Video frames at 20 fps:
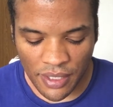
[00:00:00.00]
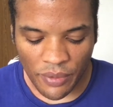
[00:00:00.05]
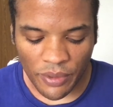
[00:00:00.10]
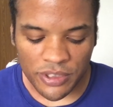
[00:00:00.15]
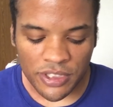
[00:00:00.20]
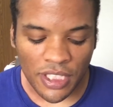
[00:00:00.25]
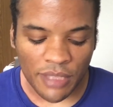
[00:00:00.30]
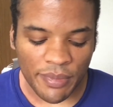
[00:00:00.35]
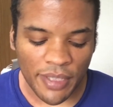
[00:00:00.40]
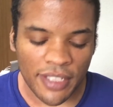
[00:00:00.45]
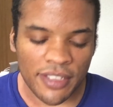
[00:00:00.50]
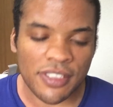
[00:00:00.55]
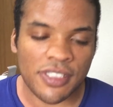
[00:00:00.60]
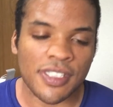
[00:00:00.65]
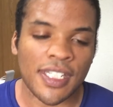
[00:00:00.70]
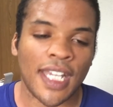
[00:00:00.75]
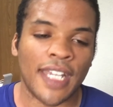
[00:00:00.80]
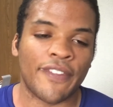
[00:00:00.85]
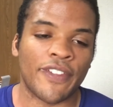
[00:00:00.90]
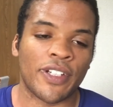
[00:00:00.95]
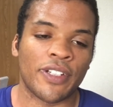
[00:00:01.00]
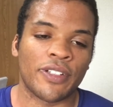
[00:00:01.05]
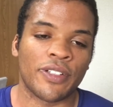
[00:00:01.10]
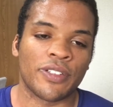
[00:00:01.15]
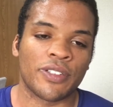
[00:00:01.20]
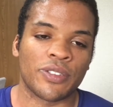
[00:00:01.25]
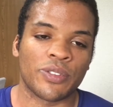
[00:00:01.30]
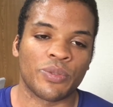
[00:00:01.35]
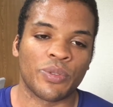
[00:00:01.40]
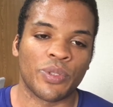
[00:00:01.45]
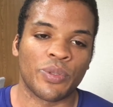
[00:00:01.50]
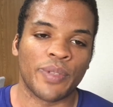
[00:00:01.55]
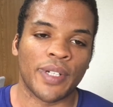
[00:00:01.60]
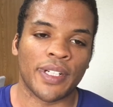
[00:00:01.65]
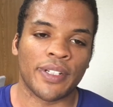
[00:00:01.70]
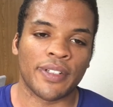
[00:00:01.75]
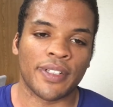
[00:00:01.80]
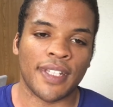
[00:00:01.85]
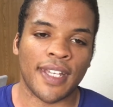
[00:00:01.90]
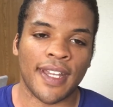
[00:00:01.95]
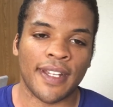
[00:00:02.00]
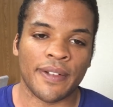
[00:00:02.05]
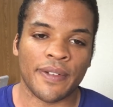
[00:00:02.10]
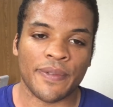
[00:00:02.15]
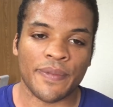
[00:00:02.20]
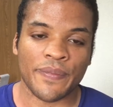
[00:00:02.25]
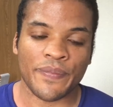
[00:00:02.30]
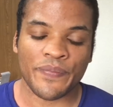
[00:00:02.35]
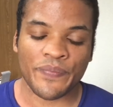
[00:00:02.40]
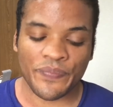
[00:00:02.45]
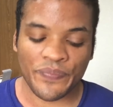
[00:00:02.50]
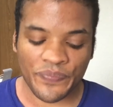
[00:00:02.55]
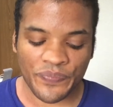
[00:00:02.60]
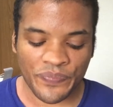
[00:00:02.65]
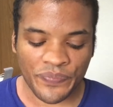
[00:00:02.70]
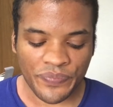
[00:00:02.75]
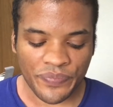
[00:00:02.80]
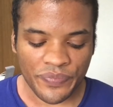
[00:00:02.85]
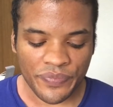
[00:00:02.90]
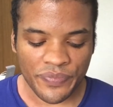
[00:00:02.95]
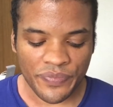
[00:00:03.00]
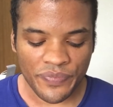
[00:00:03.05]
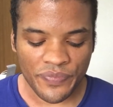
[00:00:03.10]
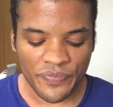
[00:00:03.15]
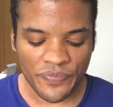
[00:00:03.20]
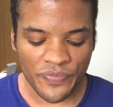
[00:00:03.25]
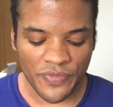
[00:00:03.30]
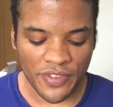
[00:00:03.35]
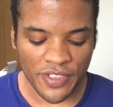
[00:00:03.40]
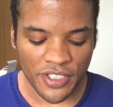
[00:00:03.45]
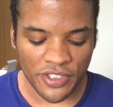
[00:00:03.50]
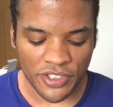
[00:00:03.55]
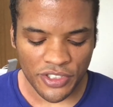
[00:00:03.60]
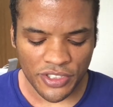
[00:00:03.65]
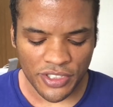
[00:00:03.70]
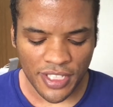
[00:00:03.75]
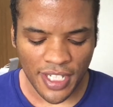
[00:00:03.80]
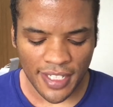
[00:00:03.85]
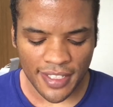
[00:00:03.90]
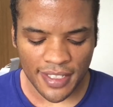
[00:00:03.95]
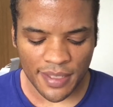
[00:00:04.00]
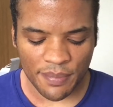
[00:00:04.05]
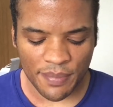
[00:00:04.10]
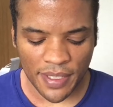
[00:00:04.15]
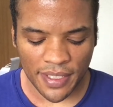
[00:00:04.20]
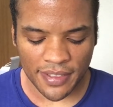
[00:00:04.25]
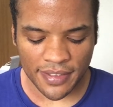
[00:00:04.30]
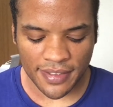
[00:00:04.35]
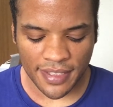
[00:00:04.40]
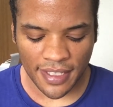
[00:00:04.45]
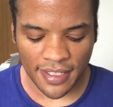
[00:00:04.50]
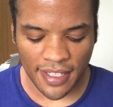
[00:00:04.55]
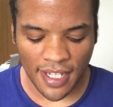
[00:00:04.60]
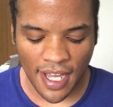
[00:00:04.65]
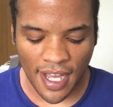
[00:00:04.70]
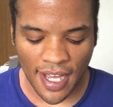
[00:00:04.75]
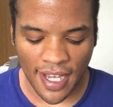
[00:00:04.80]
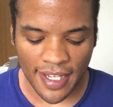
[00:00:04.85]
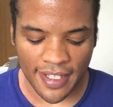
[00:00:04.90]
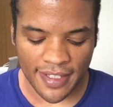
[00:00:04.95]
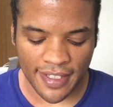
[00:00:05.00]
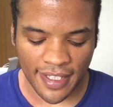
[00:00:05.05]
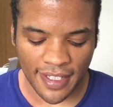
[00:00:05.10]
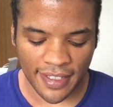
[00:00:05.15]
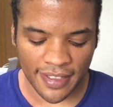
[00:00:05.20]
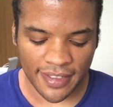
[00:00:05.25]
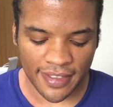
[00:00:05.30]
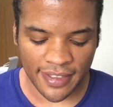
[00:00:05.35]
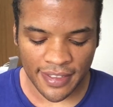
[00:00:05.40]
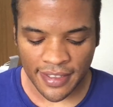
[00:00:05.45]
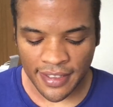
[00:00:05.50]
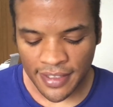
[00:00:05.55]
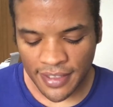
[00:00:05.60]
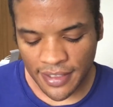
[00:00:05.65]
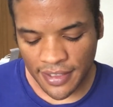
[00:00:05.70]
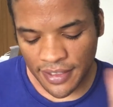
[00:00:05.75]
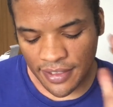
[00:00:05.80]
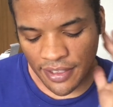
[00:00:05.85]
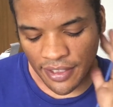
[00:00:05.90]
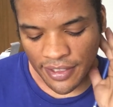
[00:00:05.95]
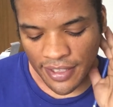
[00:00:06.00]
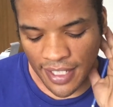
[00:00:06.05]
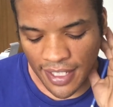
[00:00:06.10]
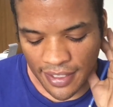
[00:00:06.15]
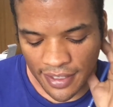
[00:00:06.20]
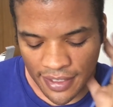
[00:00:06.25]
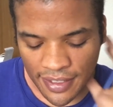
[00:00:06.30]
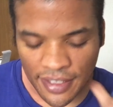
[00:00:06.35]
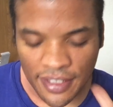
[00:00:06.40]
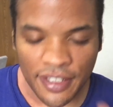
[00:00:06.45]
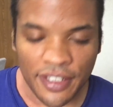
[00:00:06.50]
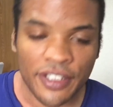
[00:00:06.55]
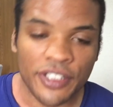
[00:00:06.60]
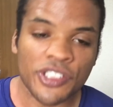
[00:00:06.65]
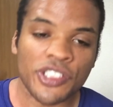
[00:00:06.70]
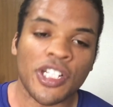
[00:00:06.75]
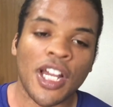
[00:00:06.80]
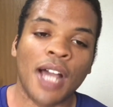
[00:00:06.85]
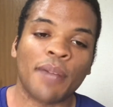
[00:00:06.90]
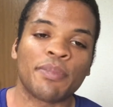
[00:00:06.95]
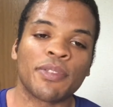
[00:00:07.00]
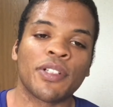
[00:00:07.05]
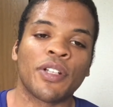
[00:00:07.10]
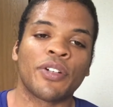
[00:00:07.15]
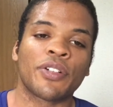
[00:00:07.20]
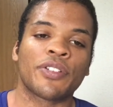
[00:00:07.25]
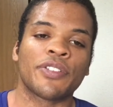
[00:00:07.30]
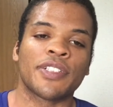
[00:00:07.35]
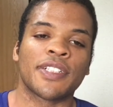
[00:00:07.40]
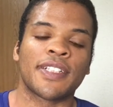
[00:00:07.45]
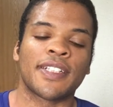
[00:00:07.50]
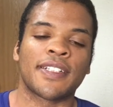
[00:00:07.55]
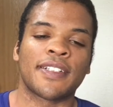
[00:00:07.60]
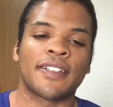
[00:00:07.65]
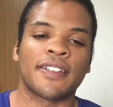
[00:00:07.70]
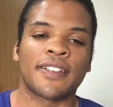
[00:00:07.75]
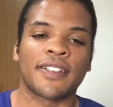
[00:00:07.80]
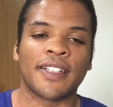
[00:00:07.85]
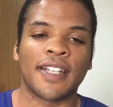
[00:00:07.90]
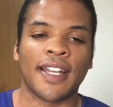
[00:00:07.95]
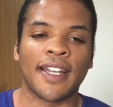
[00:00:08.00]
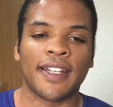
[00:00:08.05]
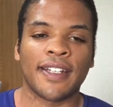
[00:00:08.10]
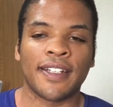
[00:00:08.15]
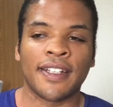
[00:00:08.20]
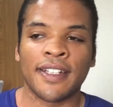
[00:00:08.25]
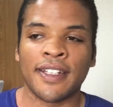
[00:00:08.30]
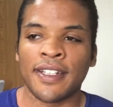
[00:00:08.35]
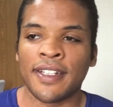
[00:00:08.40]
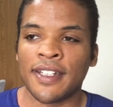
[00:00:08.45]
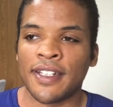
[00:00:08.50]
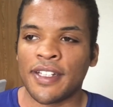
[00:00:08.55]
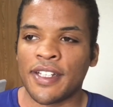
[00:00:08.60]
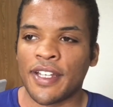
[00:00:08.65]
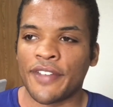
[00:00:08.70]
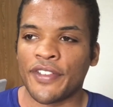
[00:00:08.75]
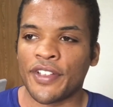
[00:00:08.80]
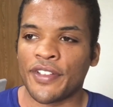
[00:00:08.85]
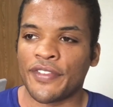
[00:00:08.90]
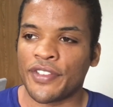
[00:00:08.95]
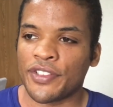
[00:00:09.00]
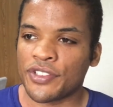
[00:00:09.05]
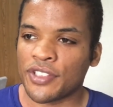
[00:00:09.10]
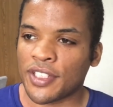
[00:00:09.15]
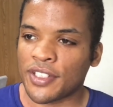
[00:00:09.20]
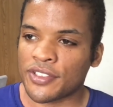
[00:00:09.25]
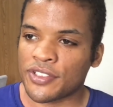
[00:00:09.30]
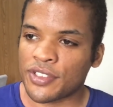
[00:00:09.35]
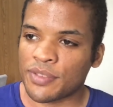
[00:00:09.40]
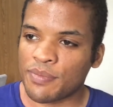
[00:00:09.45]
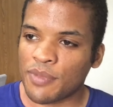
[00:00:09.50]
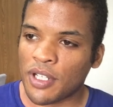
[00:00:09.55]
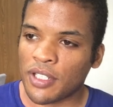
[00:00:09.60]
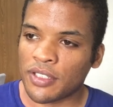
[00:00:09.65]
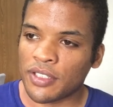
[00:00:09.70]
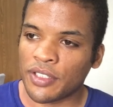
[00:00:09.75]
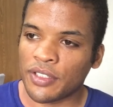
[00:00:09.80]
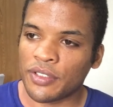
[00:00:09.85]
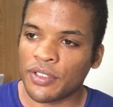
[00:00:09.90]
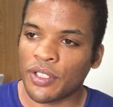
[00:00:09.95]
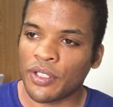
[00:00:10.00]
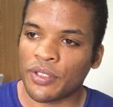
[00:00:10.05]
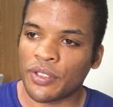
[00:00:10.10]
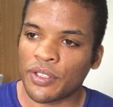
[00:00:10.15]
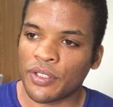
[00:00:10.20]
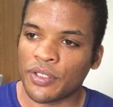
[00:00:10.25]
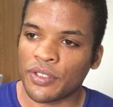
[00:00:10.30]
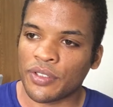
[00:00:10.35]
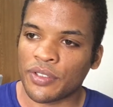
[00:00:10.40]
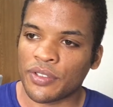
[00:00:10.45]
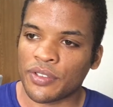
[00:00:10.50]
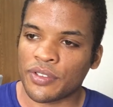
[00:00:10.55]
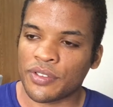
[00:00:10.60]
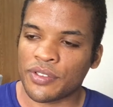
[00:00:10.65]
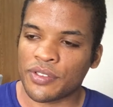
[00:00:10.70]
Let's talk about savings real quick, okay? This is kind of the biggest thing, I think. Okay, shop locally, okay? If there's like a small little local,